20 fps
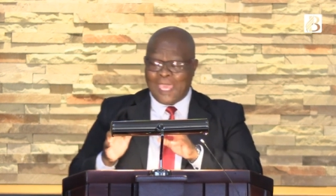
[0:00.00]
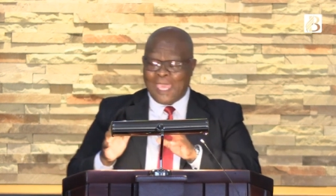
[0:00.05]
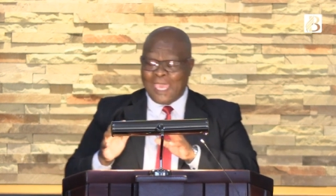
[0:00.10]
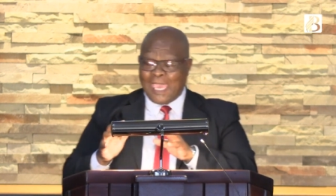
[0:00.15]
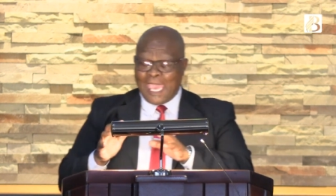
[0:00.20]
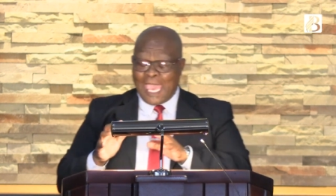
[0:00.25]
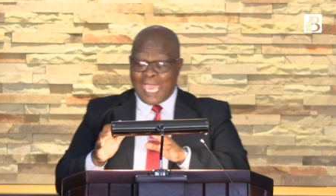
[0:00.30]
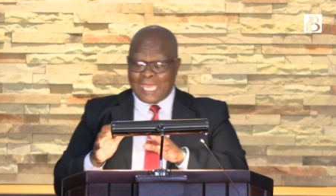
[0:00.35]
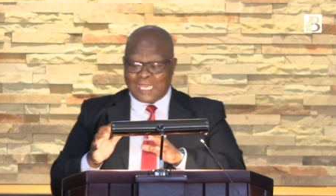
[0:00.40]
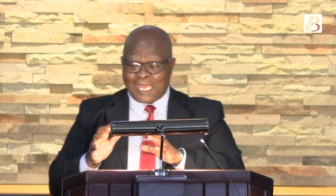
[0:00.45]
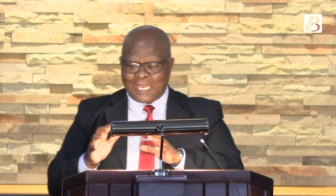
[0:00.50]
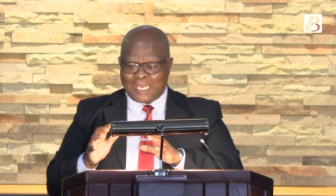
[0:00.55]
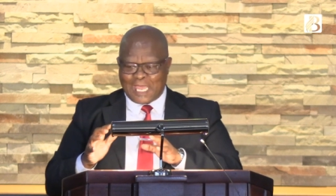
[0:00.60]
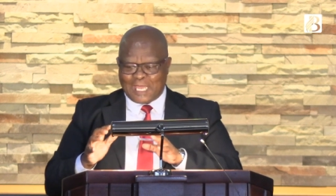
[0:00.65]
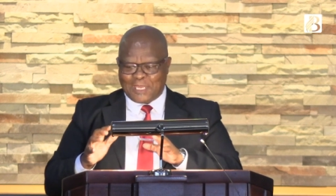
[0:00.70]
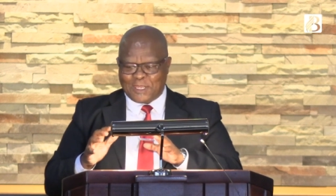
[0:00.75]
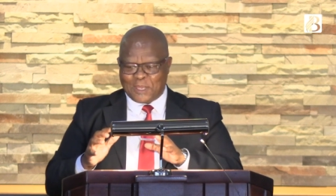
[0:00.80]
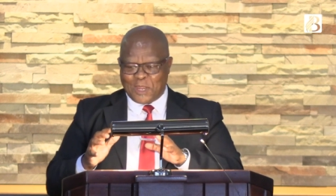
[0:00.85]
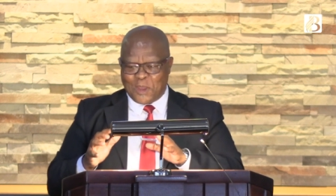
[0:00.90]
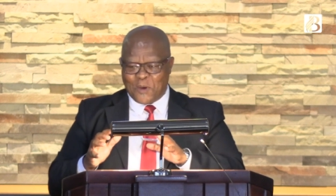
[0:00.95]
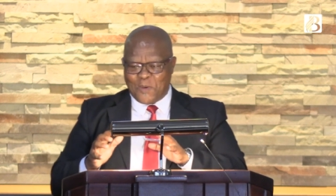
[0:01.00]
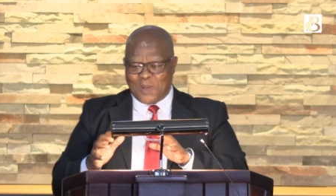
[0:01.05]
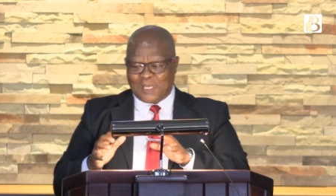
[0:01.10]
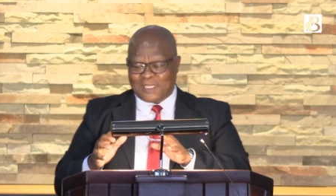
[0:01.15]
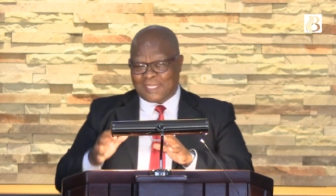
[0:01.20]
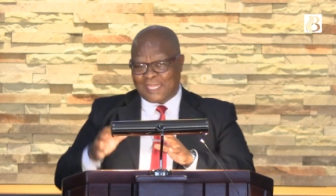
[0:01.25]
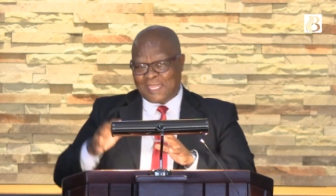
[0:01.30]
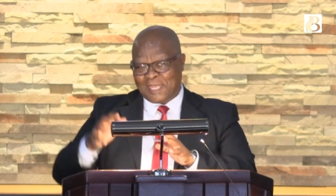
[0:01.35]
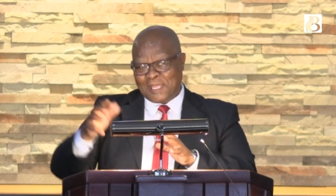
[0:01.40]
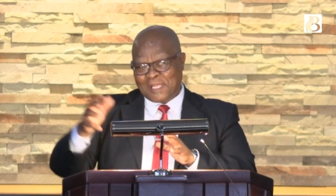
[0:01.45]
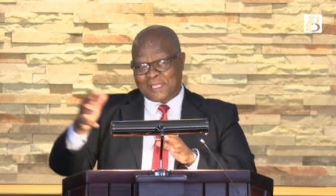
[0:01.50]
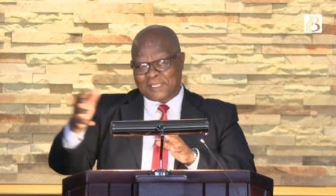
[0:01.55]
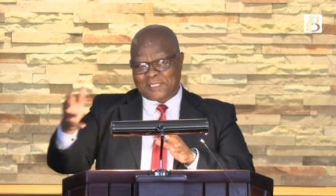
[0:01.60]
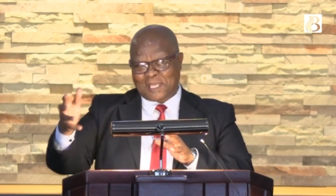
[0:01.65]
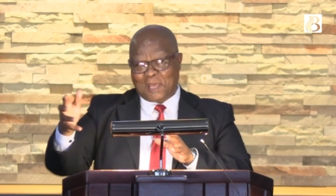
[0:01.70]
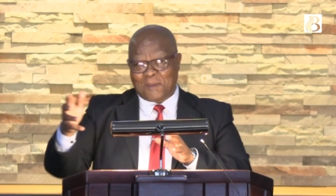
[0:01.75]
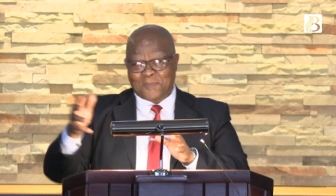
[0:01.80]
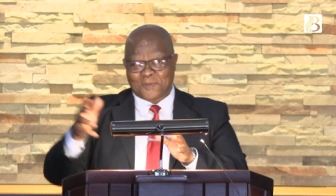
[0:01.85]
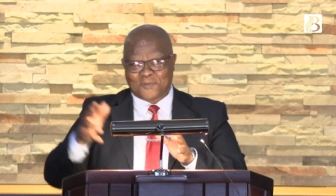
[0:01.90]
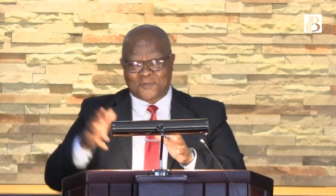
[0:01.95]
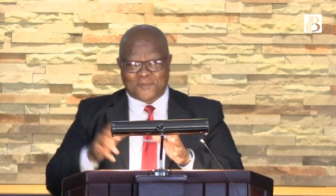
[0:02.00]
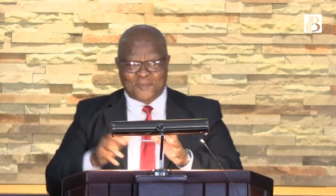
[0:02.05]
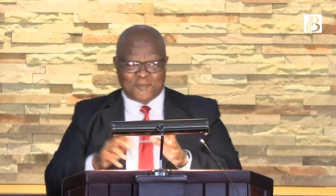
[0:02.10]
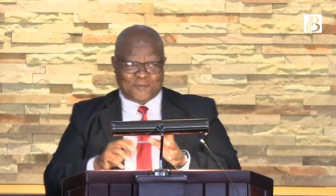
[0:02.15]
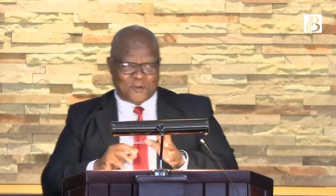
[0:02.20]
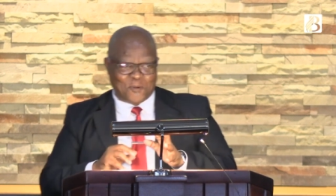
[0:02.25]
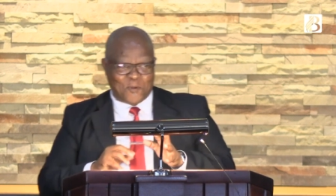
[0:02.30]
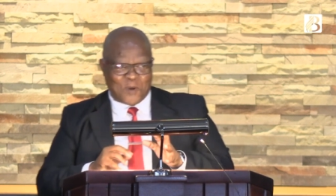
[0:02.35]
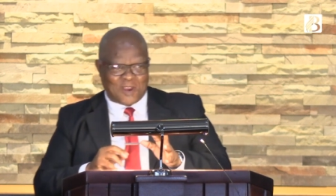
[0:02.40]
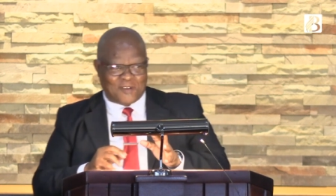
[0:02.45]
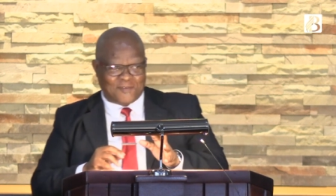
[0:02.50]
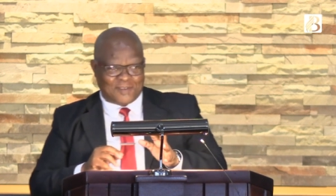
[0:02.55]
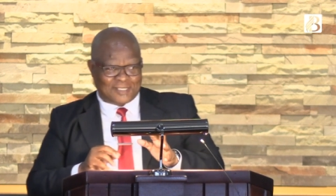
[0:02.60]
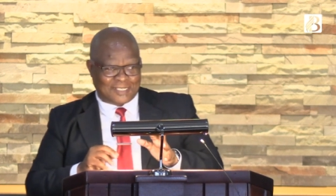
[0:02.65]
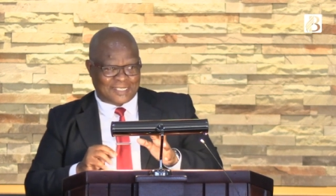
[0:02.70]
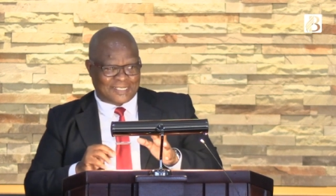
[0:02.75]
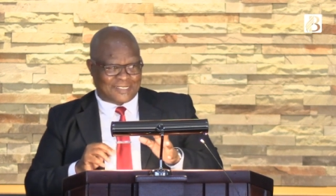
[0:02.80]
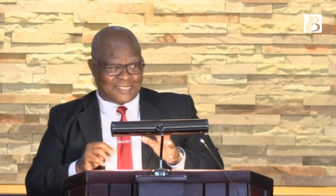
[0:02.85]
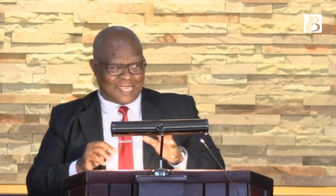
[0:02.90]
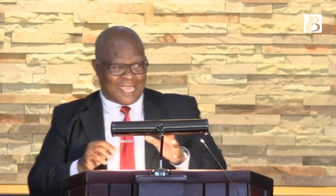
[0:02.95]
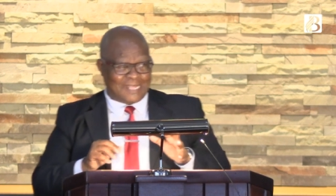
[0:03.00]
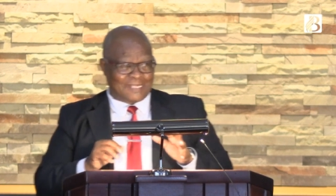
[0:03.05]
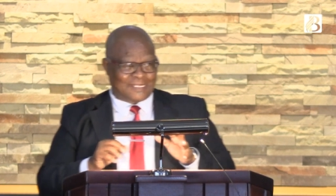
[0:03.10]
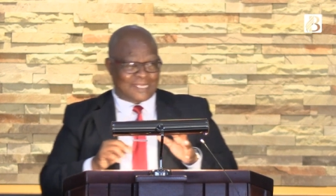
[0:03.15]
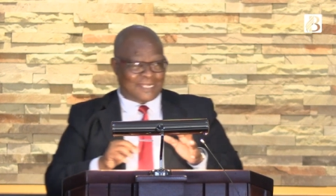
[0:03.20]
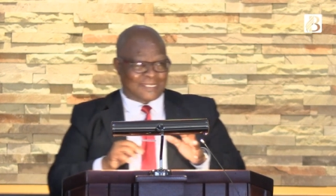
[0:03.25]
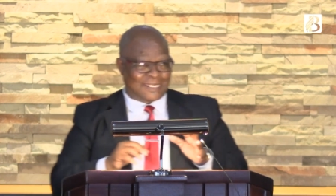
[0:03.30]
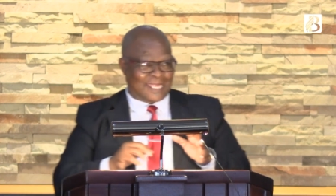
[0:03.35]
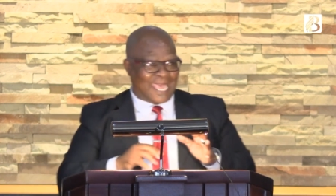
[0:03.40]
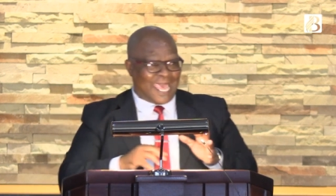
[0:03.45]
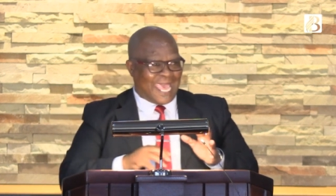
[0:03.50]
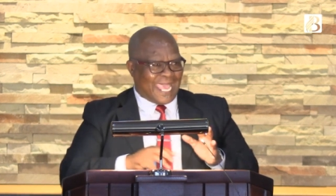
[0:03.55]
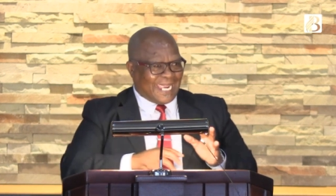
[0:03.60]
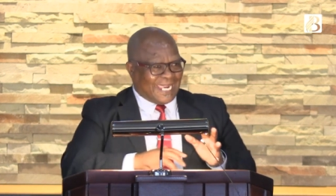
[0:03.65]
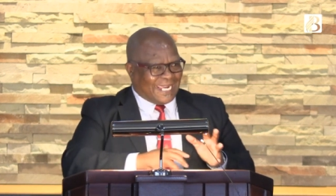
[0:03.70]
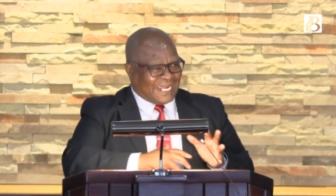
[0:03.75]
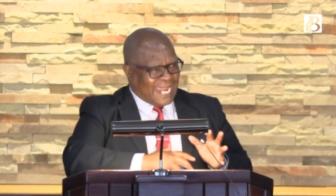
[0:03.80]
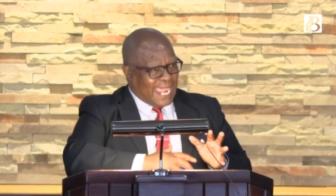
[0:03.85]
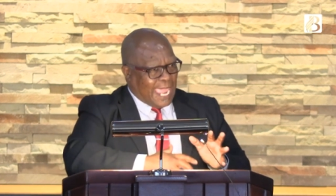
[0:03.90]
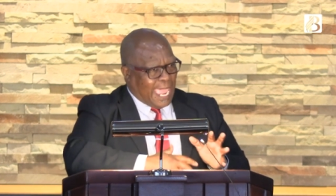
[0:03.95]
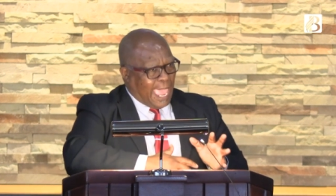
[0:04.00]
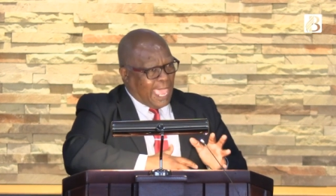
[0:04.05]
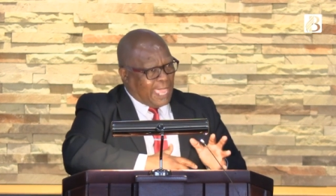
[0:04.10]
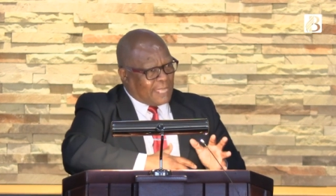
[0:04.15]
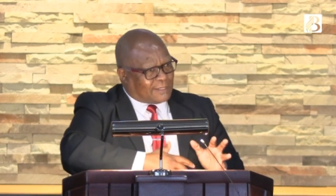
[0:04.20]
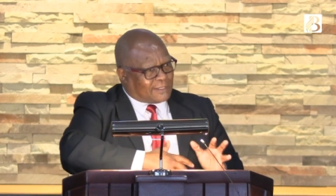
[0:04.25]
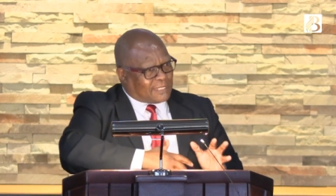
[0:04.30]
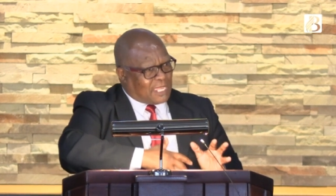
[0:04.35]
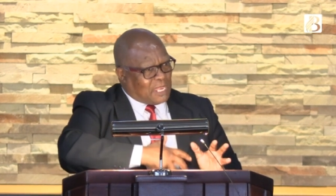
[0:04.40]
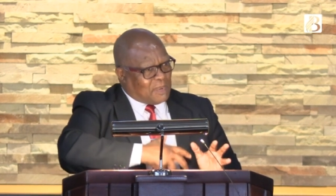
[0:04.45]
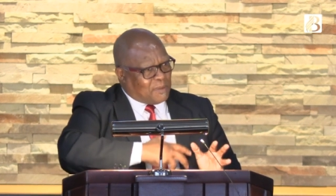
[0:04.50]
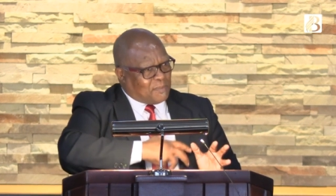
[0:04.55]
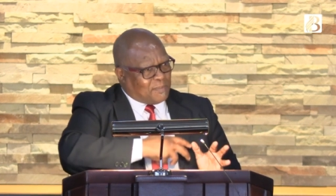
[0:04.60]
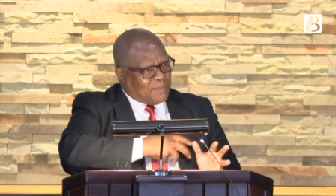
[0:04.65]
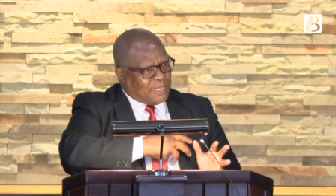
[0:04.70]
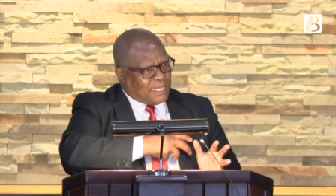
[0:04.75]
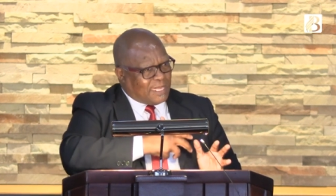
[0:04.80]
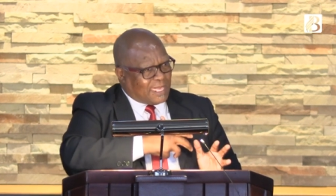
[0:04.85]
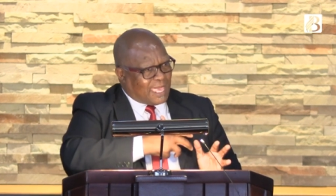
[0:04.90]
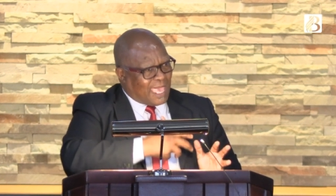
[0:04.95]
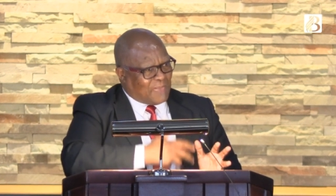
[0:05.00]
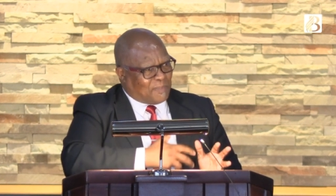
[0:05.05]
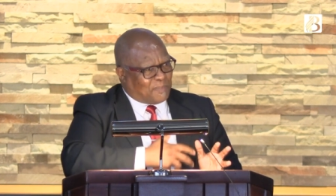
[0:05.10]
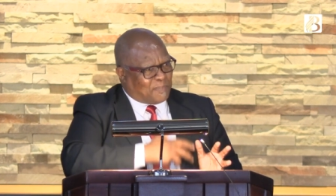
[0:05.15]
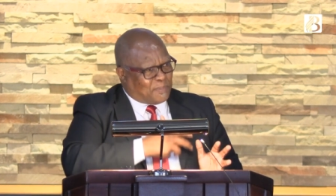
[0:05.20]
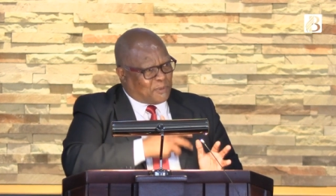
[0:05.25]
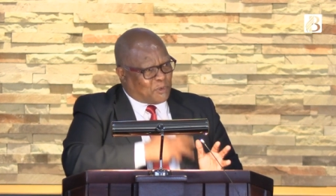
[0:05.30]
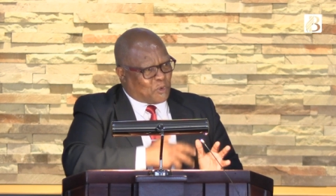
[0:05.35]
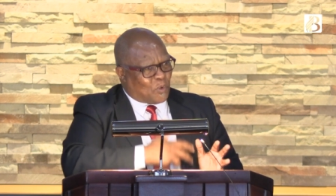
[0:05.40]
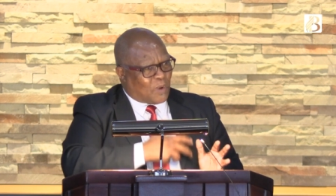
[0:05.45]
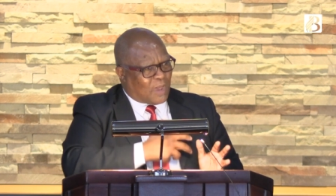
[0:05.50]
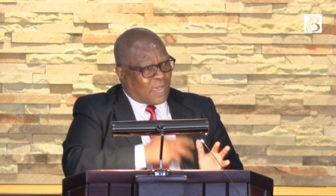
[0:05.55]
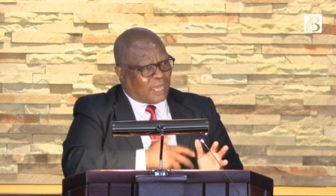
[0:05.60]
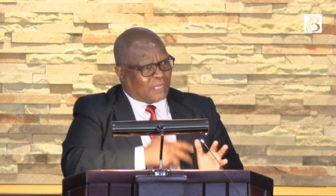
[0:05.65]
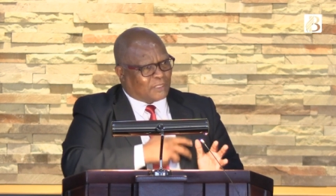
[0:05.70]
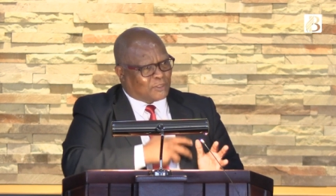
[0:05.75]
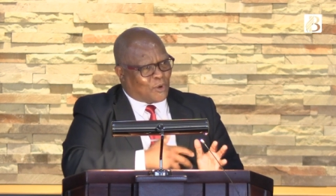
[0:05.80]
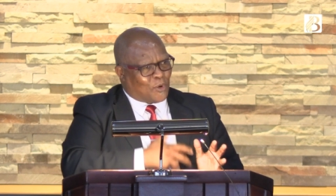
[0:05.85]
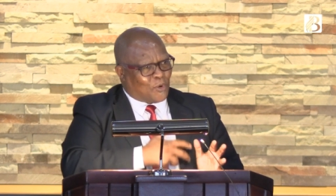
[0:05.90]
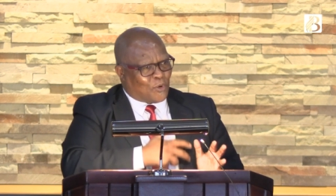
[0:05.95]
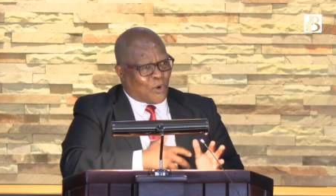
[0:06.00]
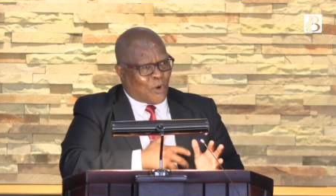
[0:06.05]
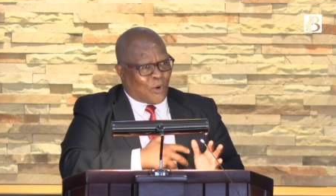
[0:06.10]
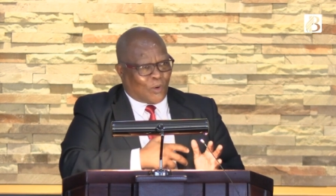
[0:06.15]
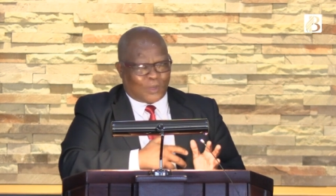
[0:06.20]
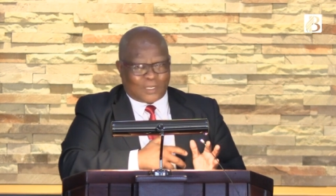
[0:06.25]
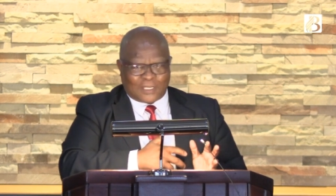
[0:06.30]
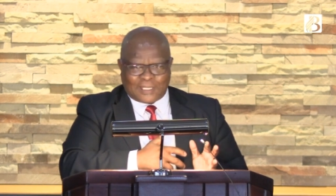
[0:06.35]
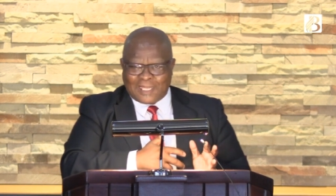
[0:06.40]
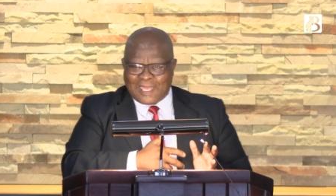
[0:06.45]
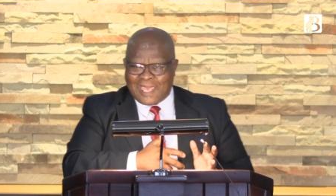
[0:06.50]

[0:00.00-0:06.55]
And, and, and you know what? Psalms 51, verses 10 says, Create in me a pure heart, O God,